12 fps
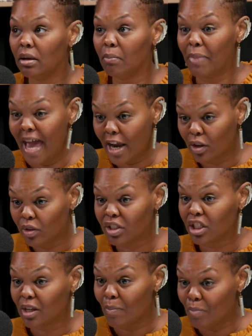battle. It's
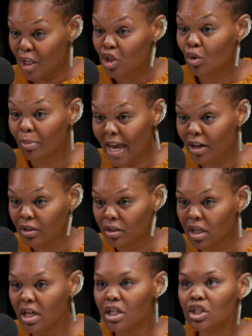such a mental battle.
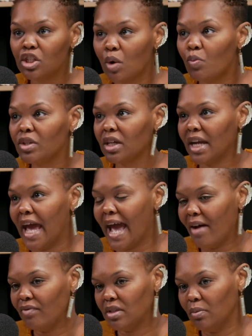Someone's going to
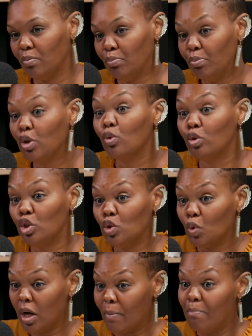have to build
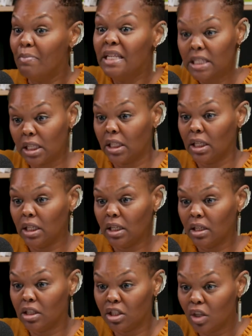you up mentally.
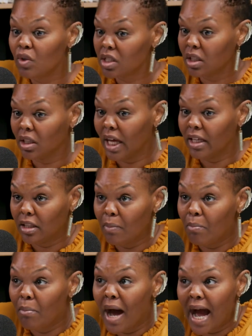Seriously, like, the
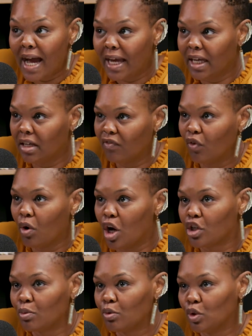mind for
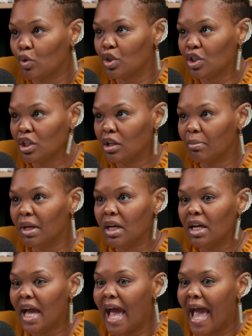entrepreneurship
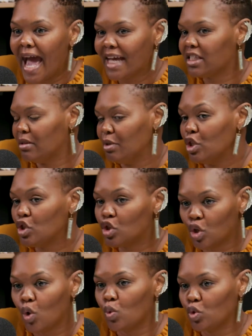has to be
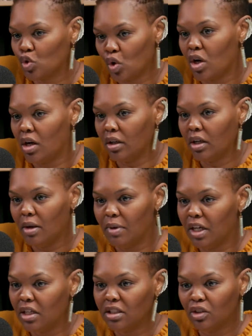so strong,
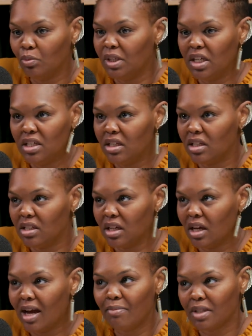because it'll be easy to
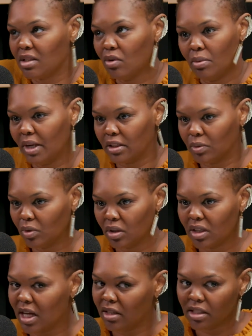say, I'm just going back to work.
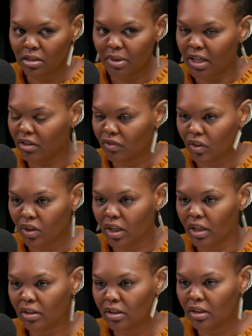I'll let somebody else figure it
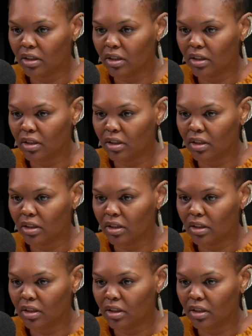out.